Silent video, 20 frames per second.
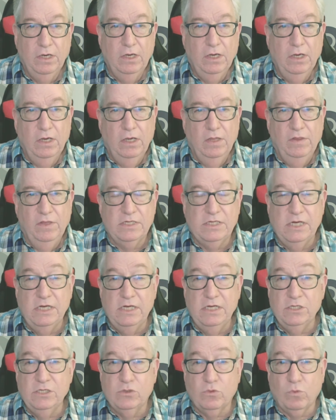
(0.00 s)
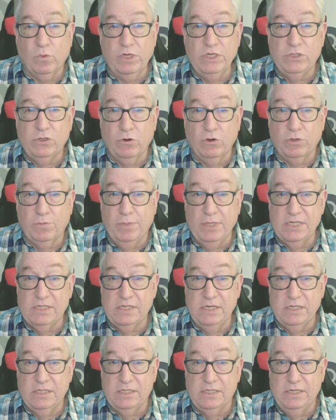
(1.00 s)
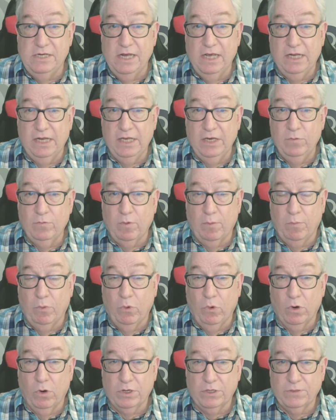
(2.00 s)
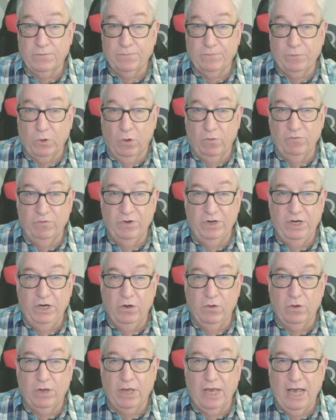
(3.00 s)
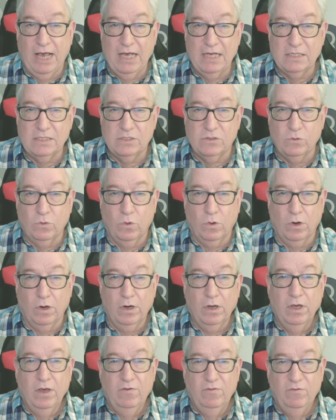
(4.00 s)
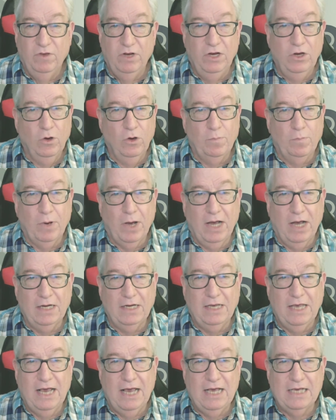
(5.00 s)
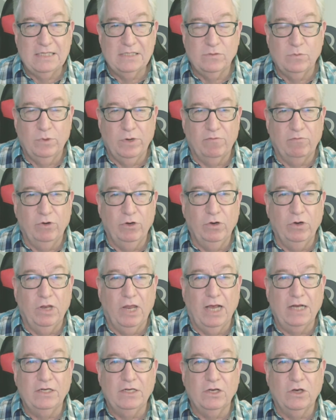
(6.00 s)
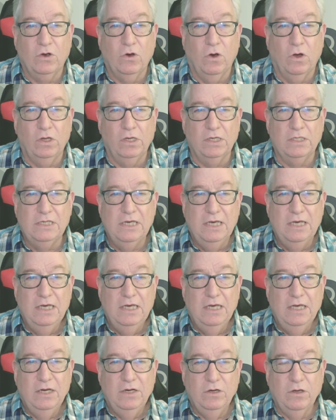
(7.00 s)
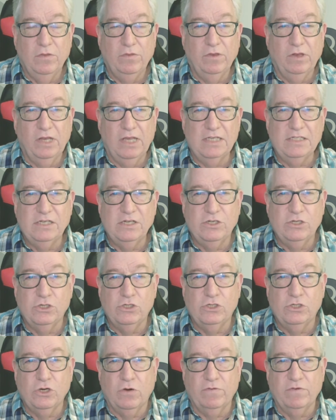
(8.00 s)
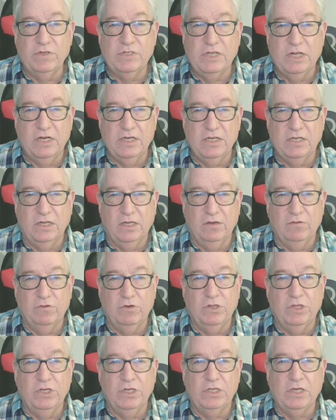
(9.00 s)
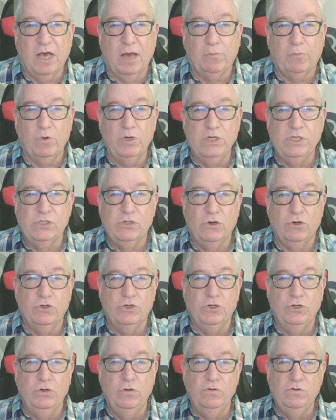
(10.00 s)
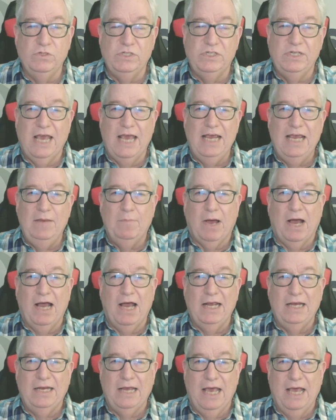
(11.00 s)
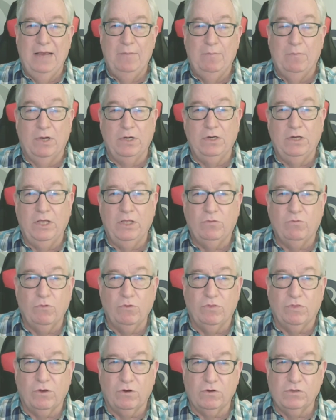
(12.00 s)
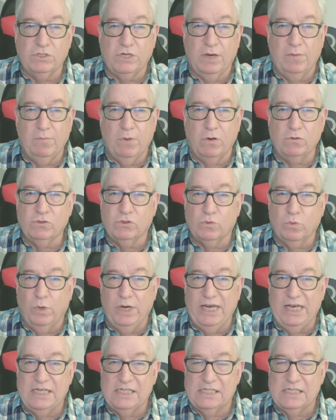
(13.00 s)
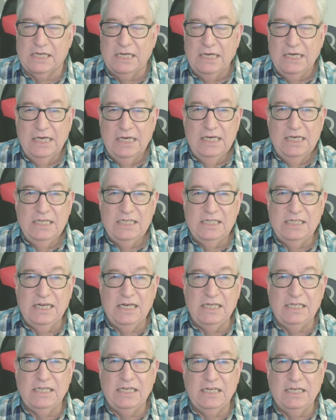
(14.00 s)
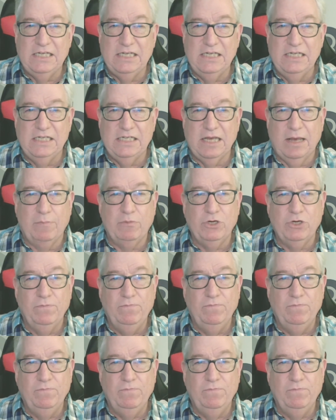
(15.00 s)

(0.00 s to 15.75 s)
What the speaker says: This is Research Business Daily Report, our video cast or video podcast, whatever you'd like to call it. Nonetheless, it's a service that has delivered the top research news day by day, Monday through Thursday, most weeks since its inception